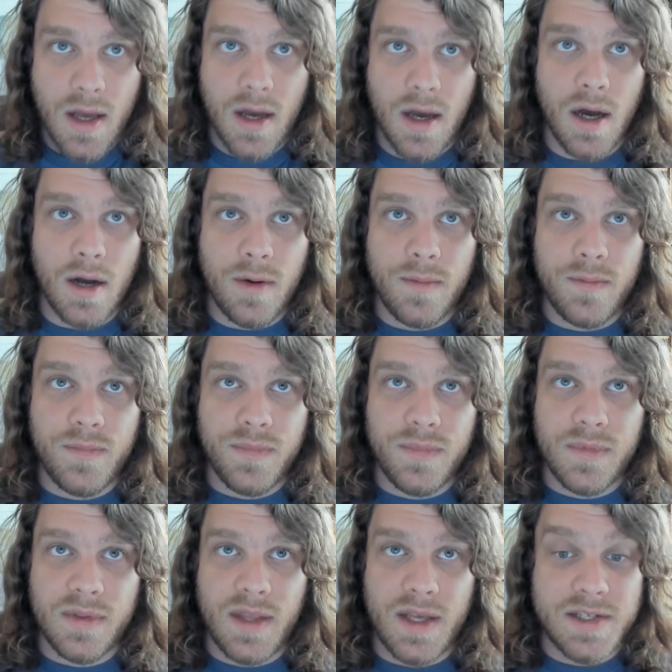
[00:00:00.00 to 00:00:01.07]
Um,
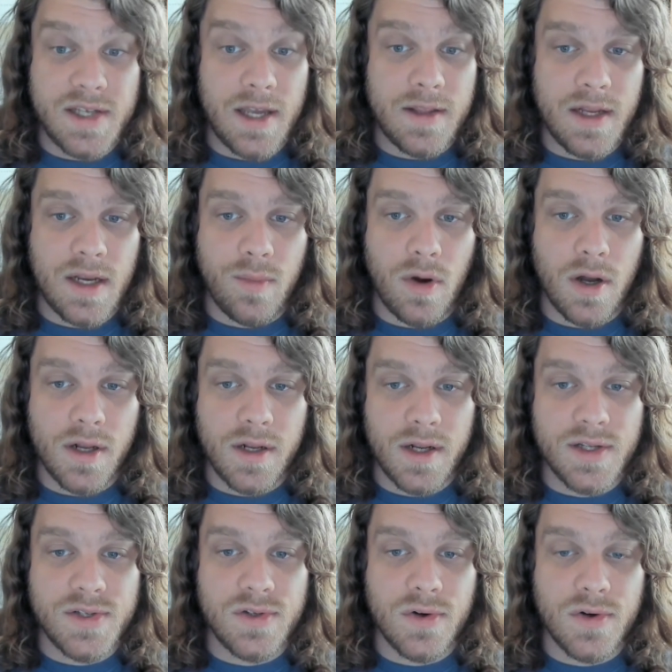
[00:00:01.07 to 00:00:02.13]
they say that he bought it at a
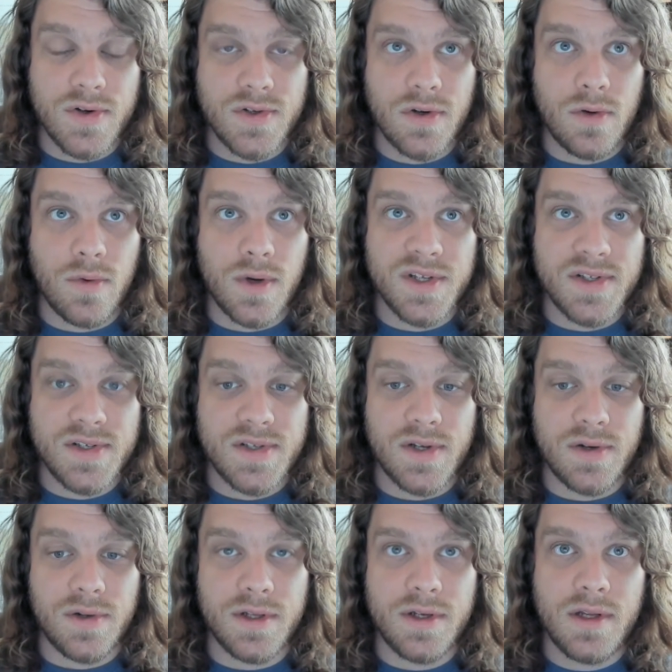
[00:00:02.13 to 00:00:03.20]
store, so it wasn't
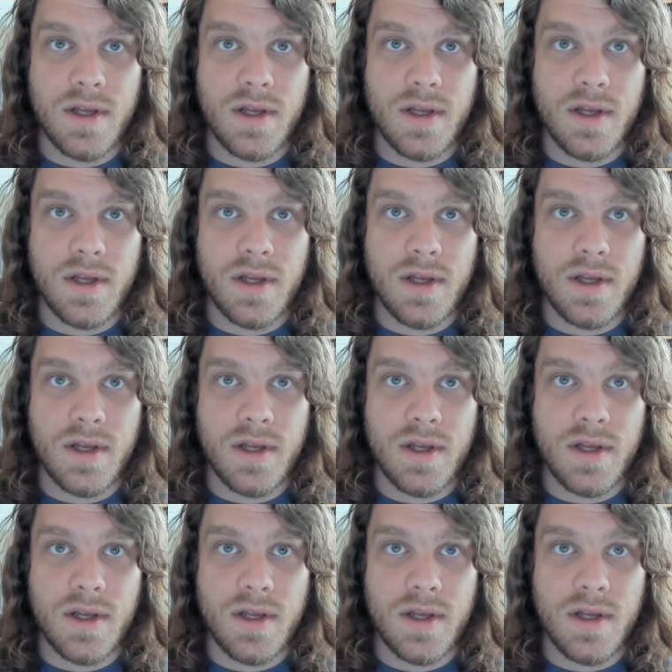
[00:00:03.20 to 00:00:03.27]
stolen.